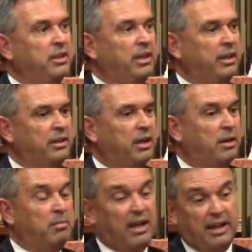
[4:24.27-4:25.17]
and
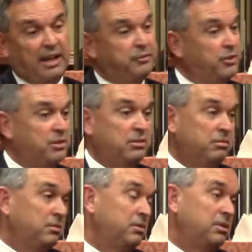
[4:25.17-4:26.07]
my life just
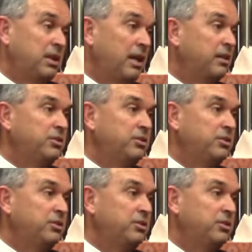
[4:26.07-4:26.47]
kind